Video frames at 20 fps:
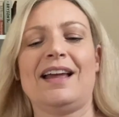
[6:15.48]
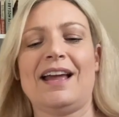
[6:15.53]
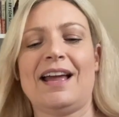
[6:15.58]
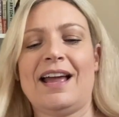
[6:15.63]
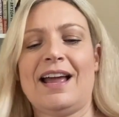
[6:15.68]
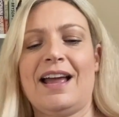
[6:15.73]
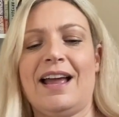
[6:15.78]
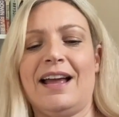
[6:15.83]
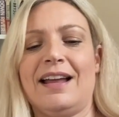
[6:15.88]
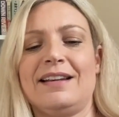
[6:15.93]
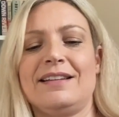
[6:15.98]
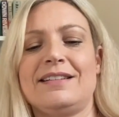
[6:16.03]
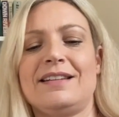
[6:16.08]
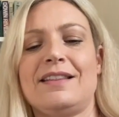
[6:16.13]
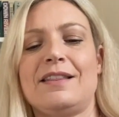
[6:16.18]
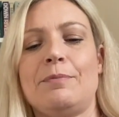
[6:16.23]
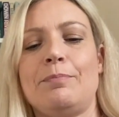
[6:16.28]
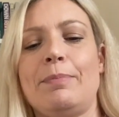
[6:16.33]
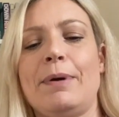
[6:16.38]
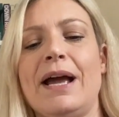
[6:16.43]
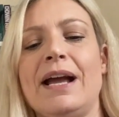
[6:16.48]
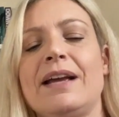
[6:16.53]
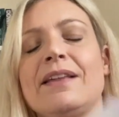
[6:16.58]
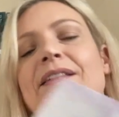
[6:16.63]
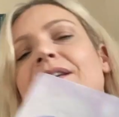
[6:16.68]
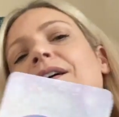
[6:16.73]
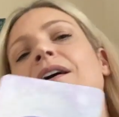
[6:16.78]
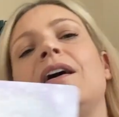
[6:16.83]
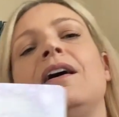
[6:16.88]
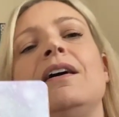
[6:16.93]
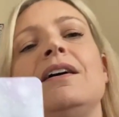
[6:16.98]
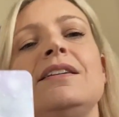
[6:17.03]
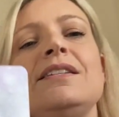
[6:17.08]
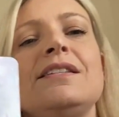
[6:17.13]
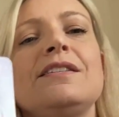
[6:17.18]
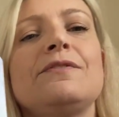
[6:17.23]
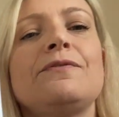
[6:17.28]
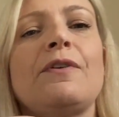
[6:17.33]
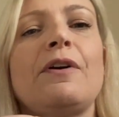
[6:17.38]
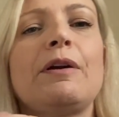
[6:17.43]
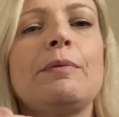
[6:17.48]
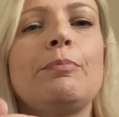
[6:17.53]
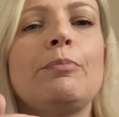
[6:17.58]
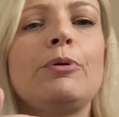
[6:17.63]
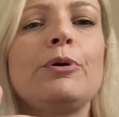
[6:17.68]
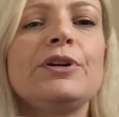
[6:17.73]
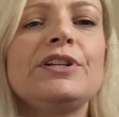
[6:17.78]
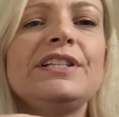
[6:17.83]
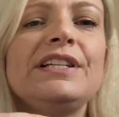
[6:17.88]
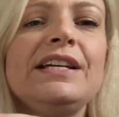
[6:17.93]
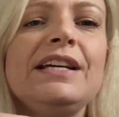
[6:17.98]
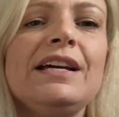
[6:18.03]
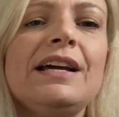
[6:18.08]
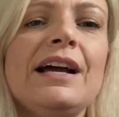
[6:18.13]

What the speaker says: And the back of the cards is very pretty.